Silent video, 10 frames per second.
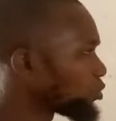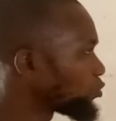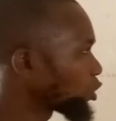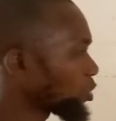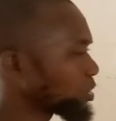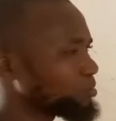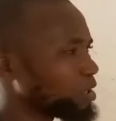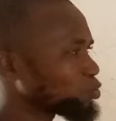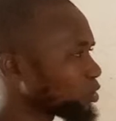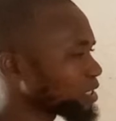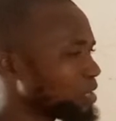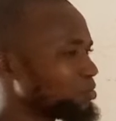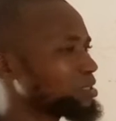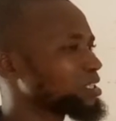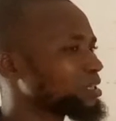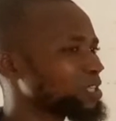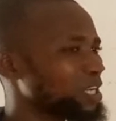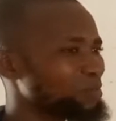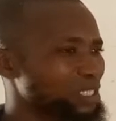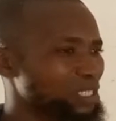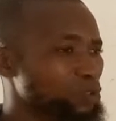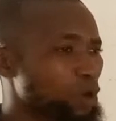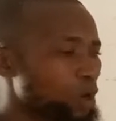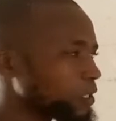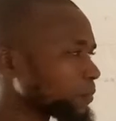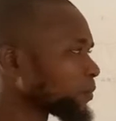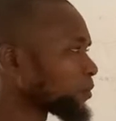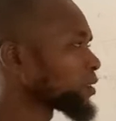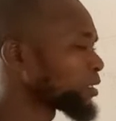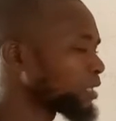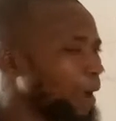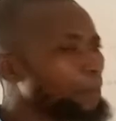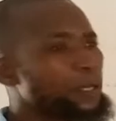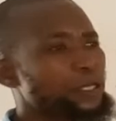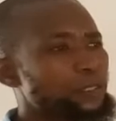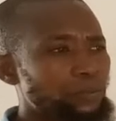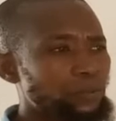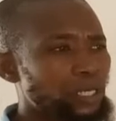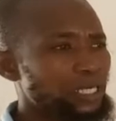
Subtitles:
which talks about what angle in the same segment, is not applicable.